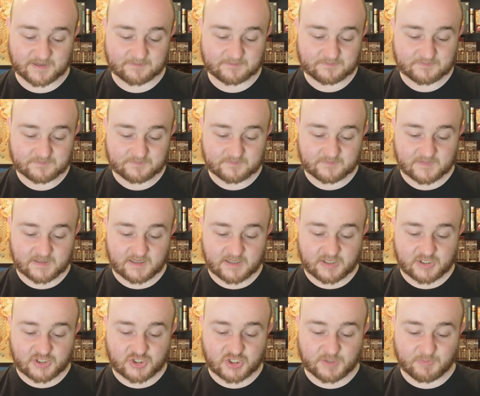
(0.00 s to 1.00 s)
it.
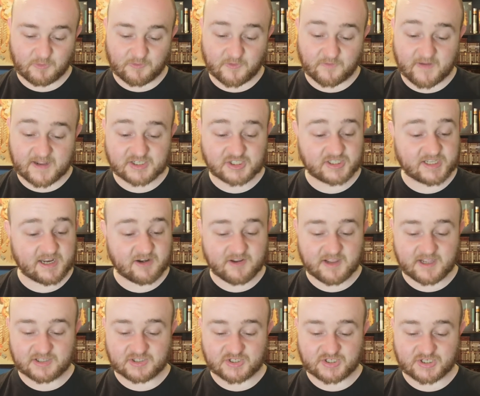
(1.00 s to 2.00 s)
Suitable for
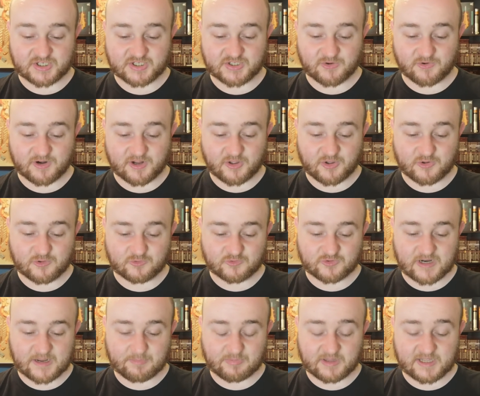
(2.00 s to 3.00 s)
vegetarians. Store in a cool,
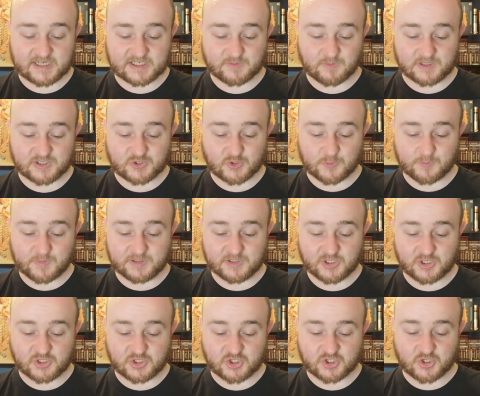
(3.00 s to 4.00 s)
dry place. Once opened,
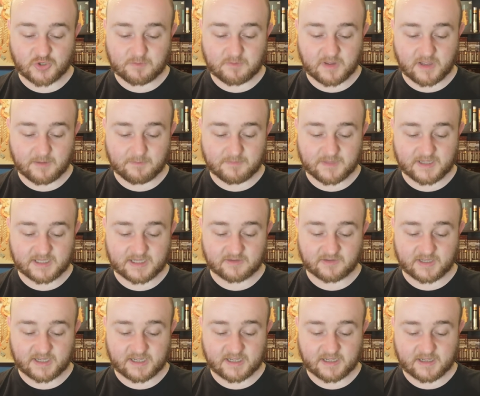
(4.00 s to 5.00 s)
consume
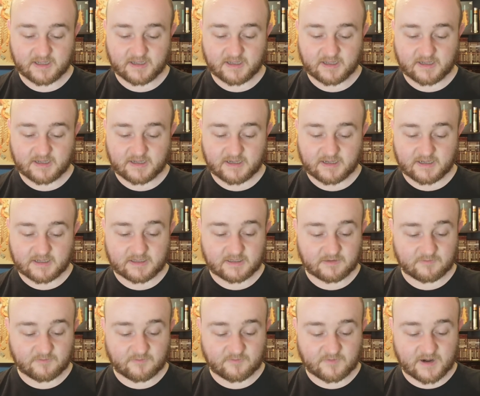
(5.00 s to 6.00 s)
immediately.
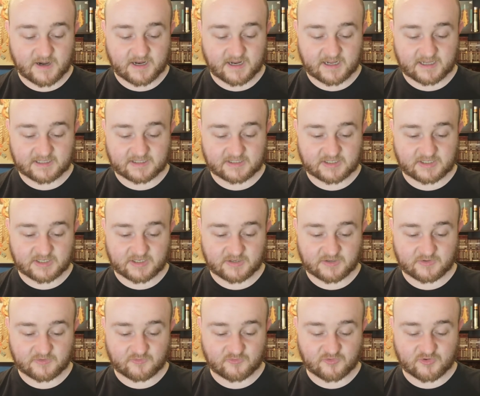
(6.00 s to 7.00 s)
Right,
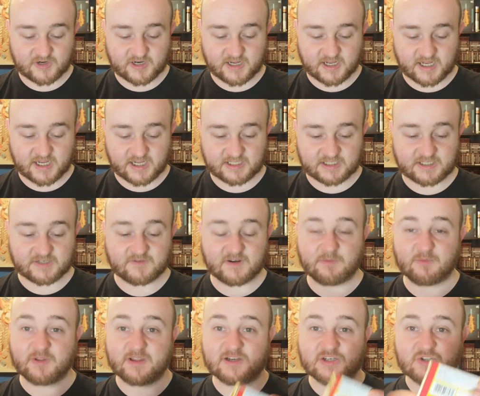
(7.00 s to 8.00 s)
right.
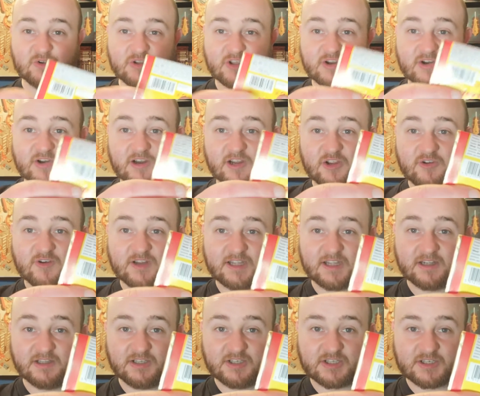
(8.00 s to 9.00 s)
Right, well, there's all your
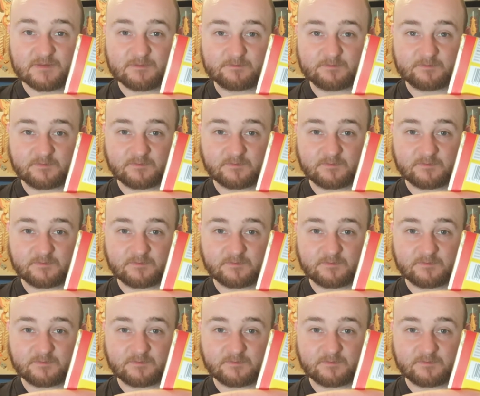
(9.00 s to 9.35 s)
ingredients,